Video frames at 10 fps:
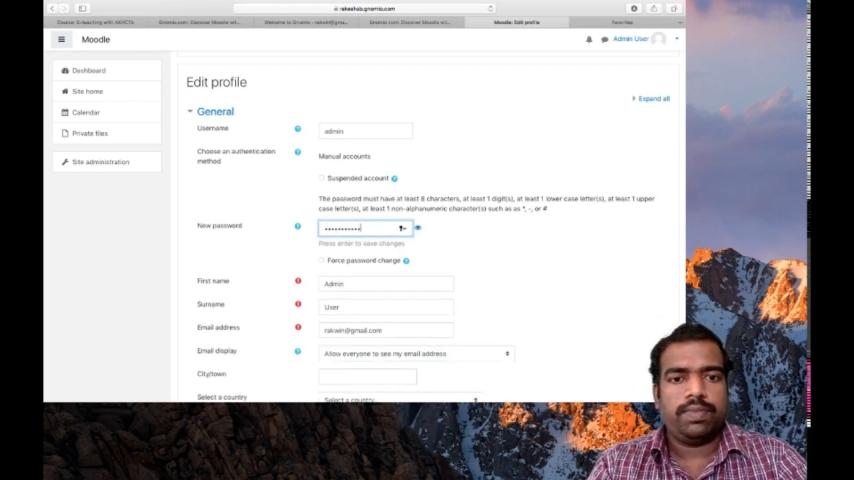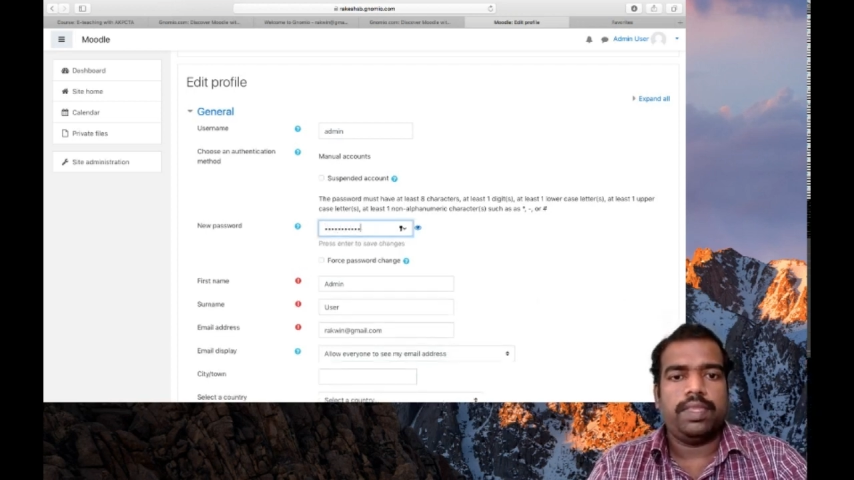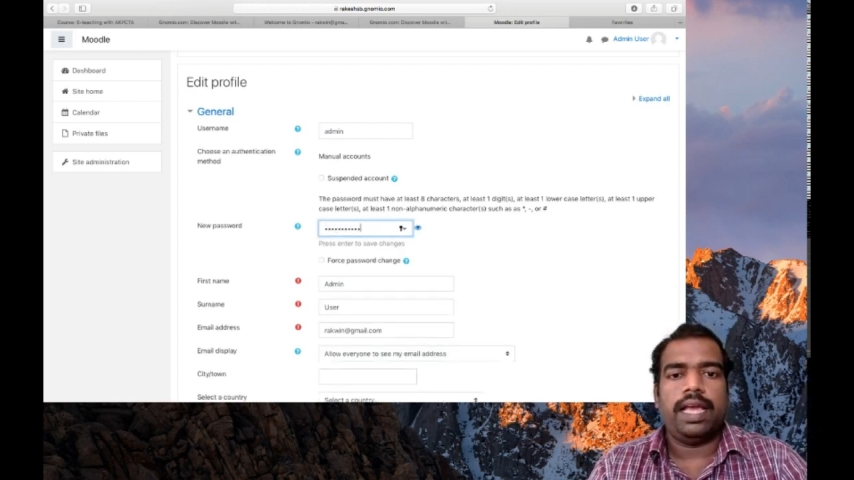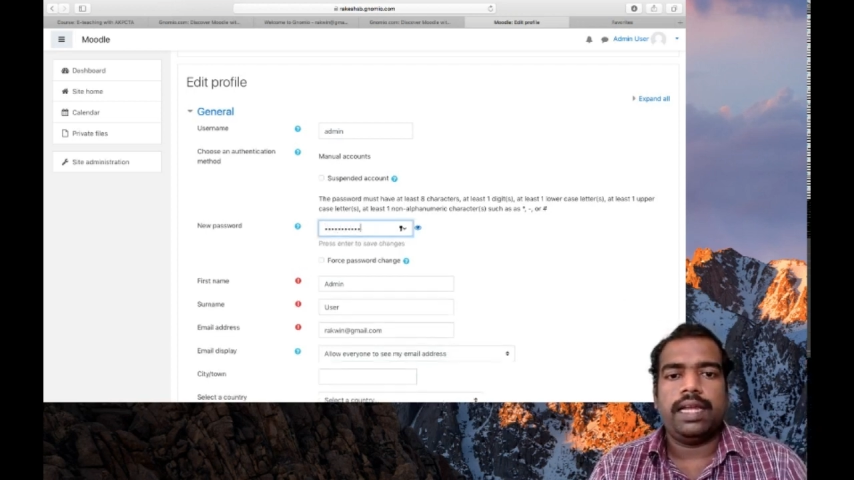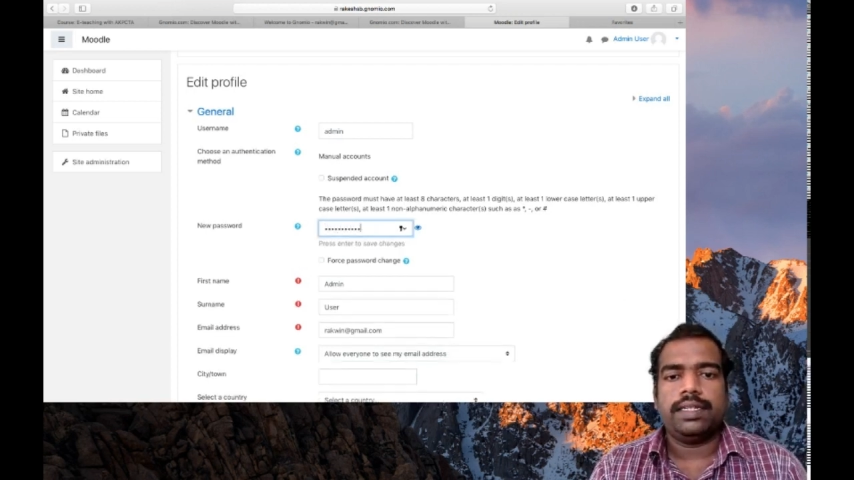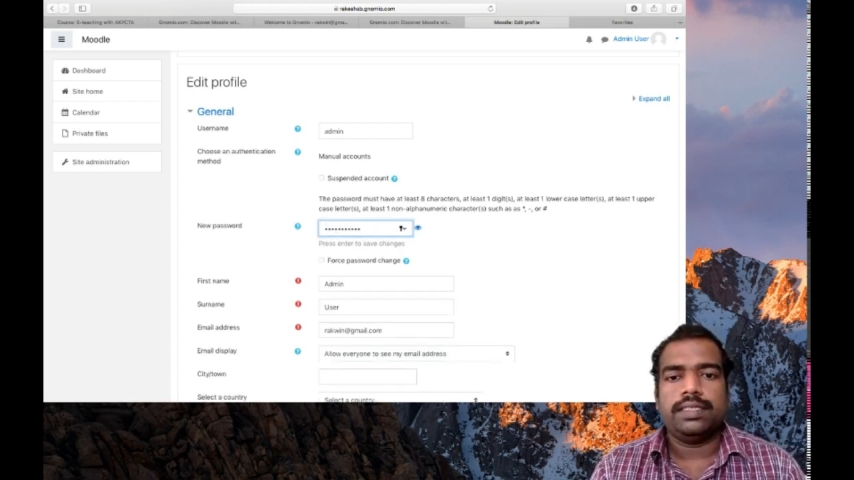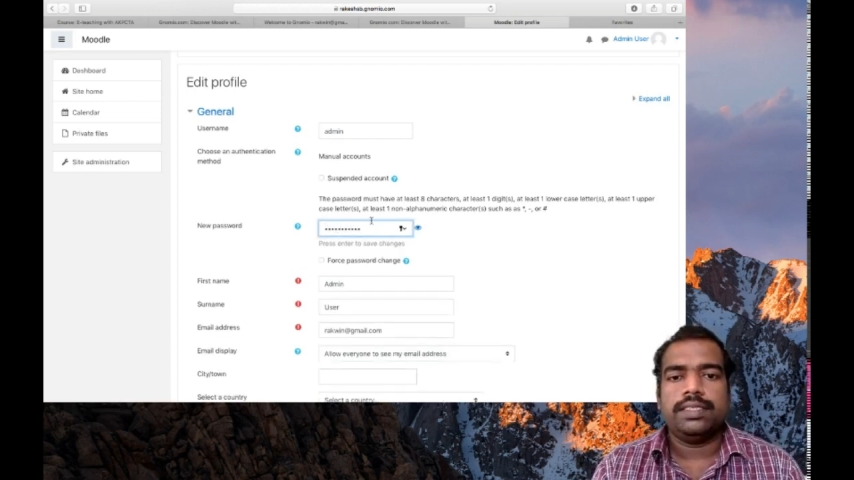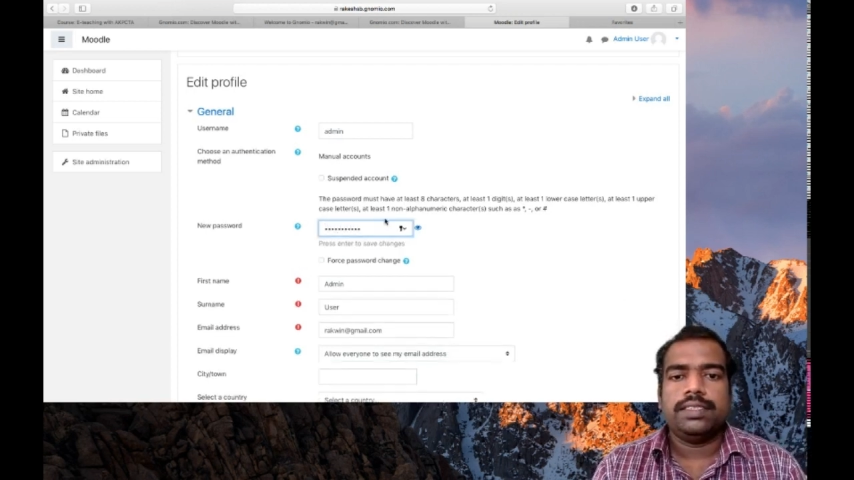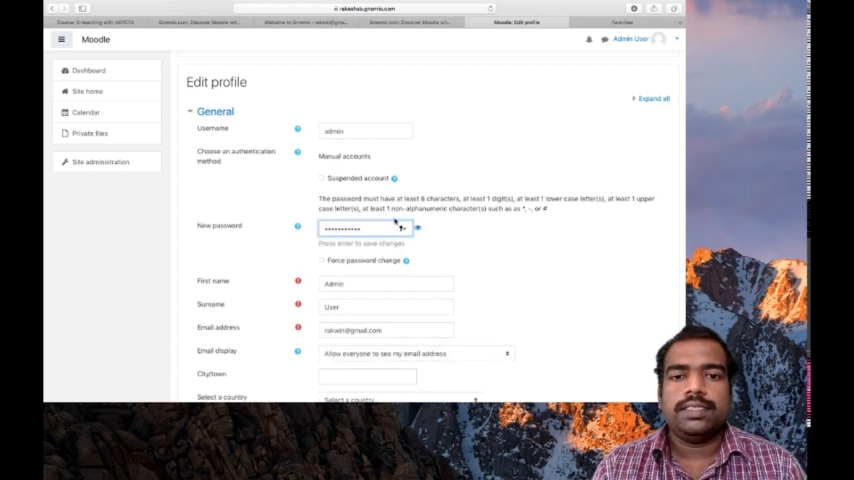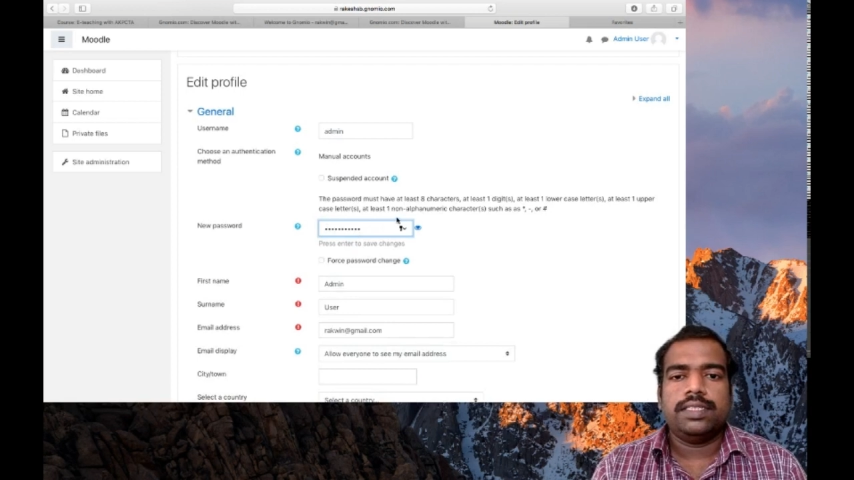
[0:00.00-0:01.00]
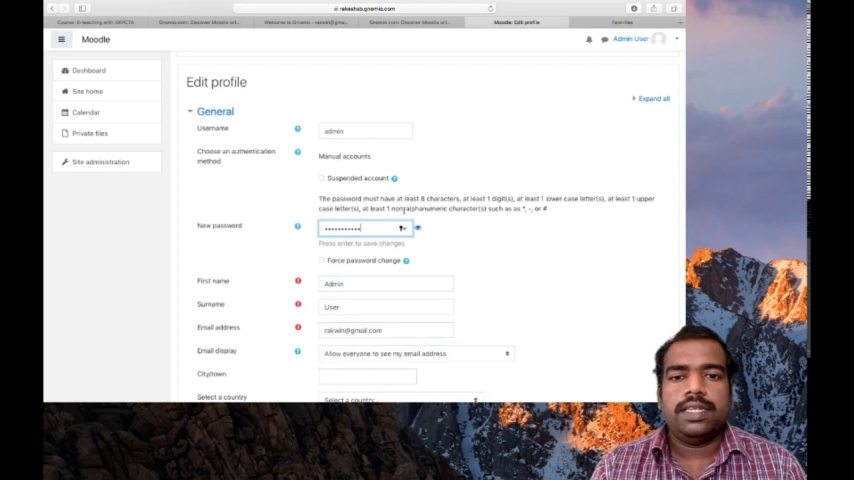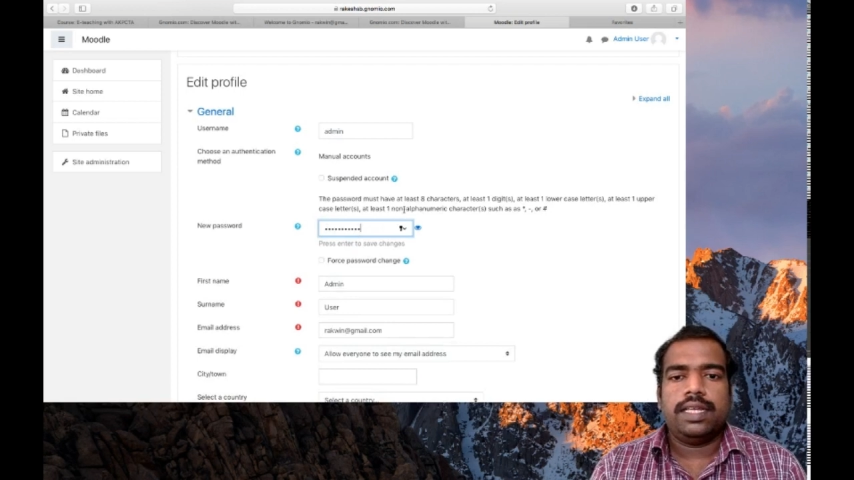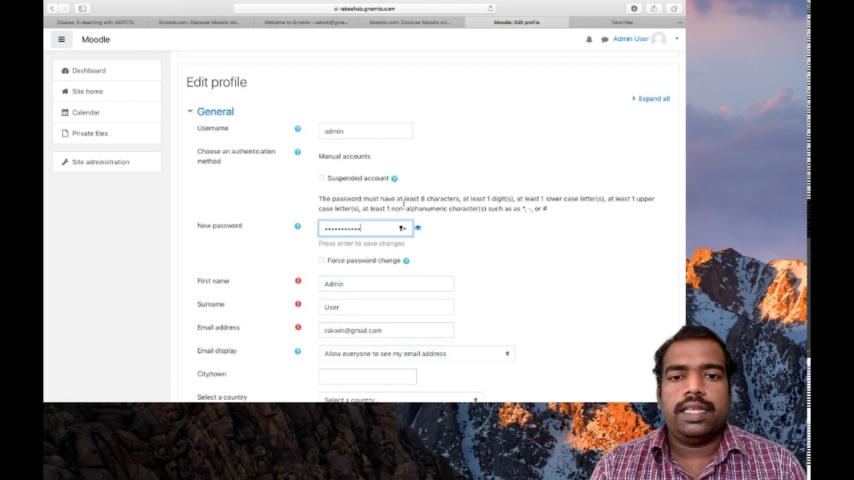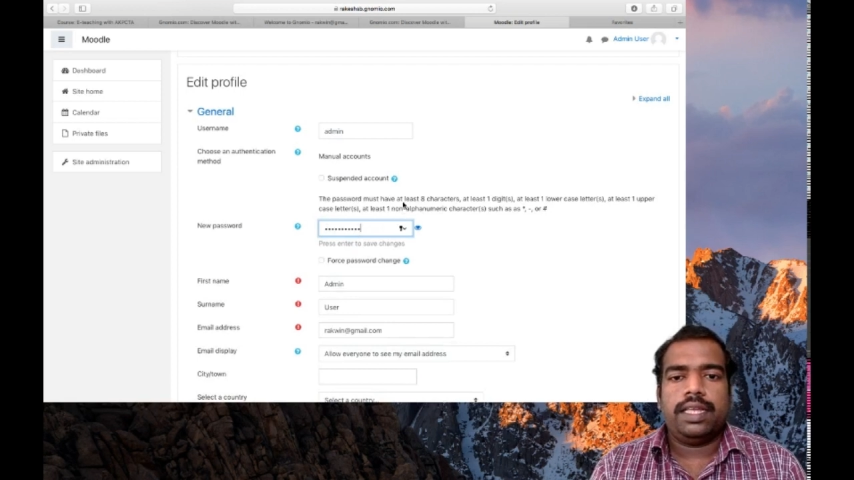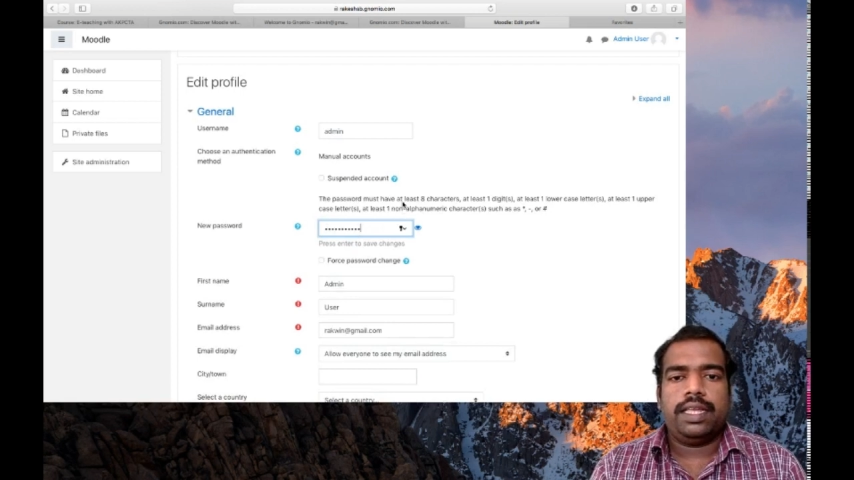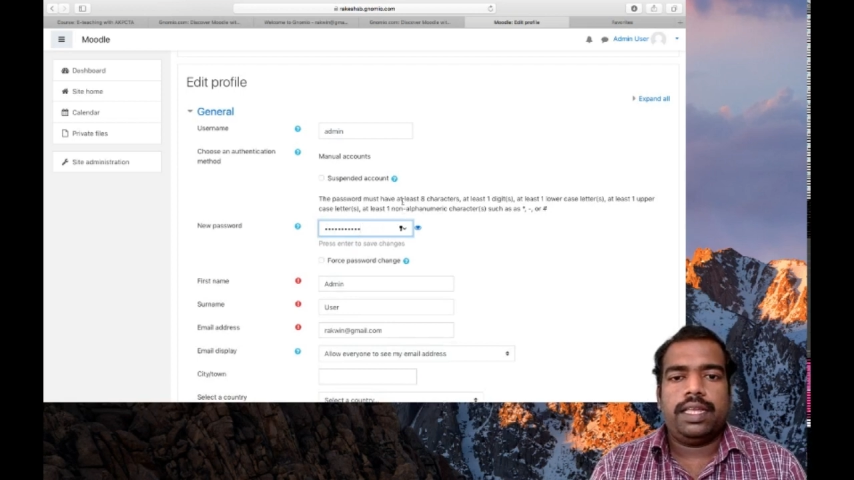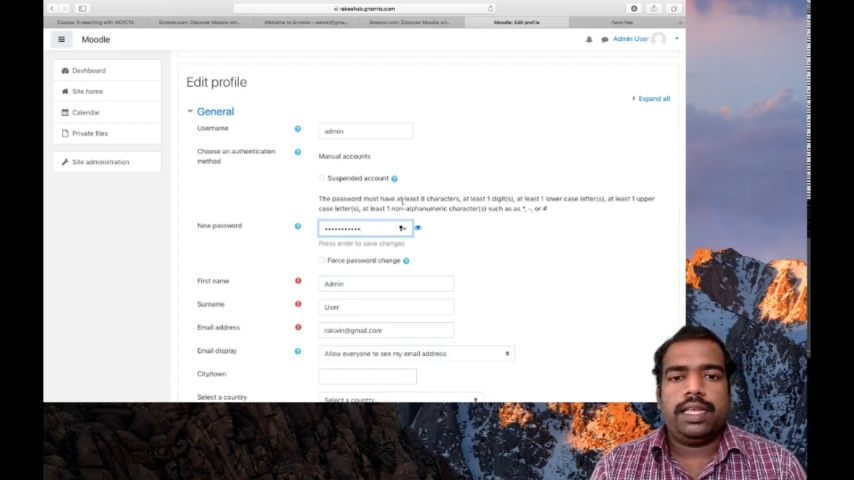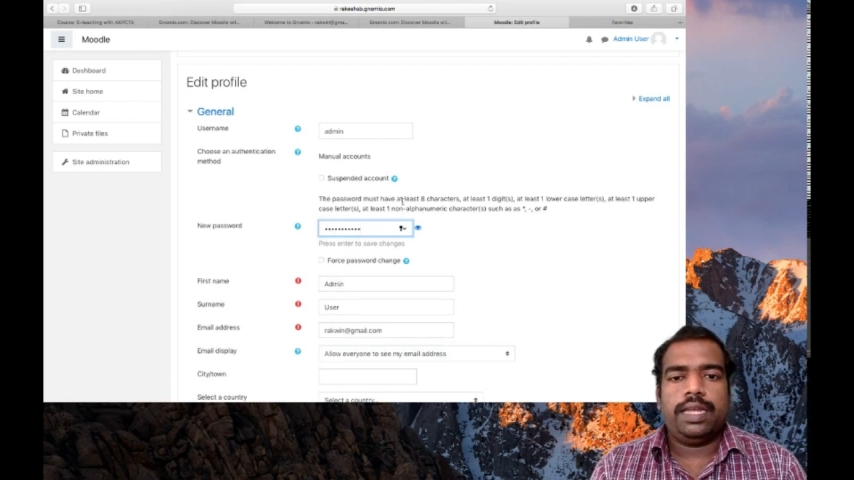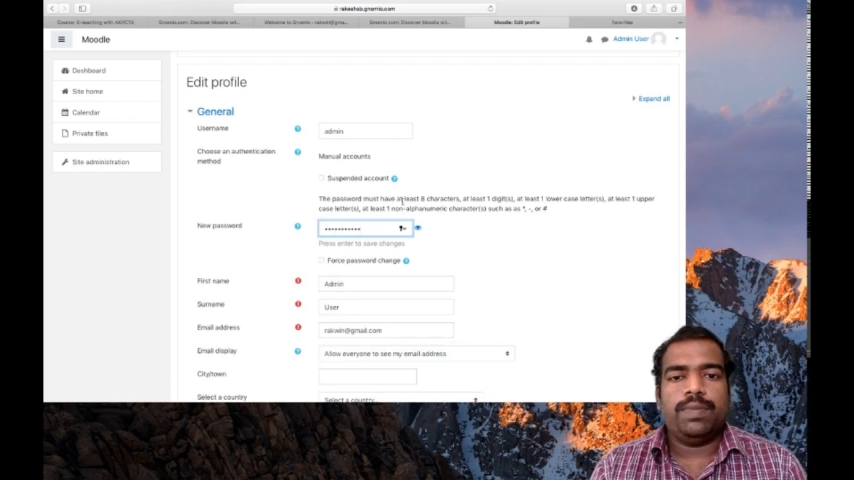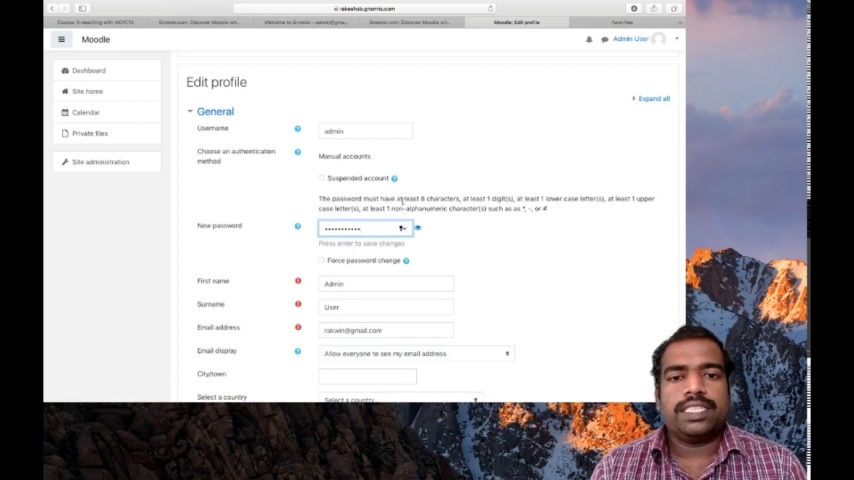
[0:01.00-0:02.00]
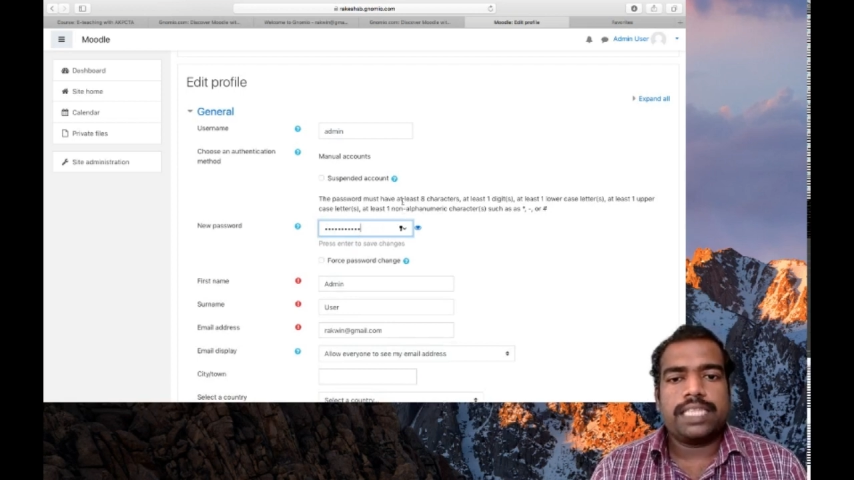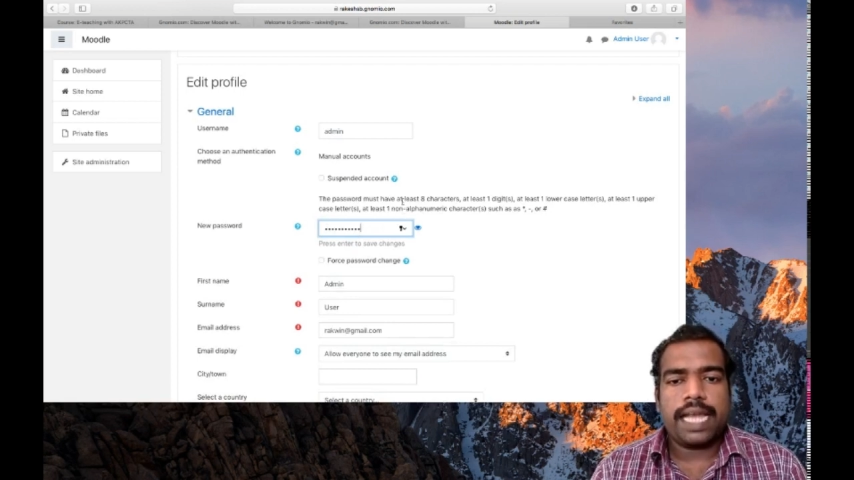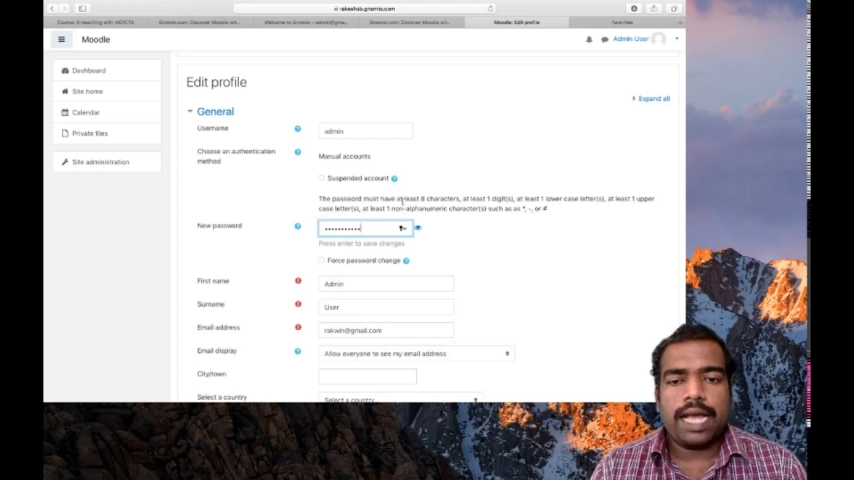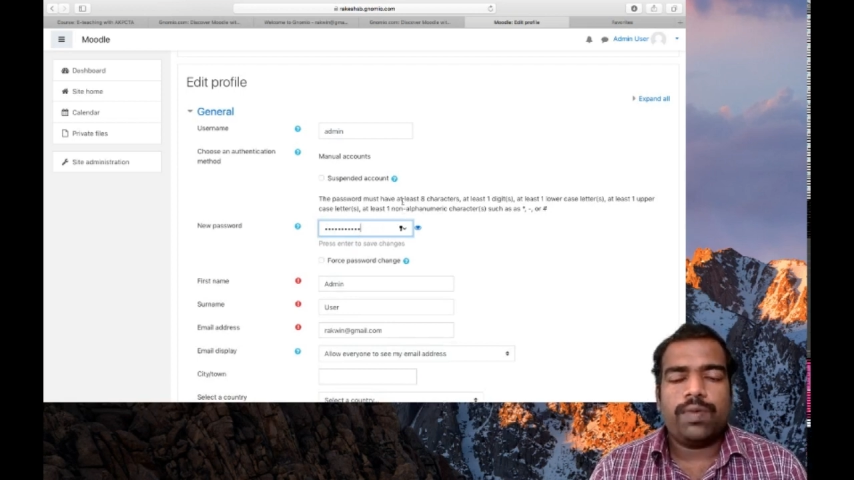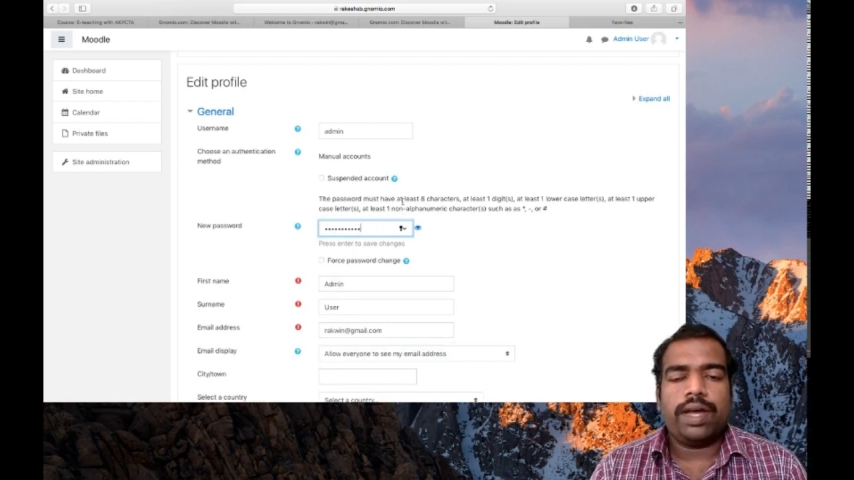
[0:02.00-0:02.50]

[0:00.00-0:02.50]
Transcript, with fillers: that it must have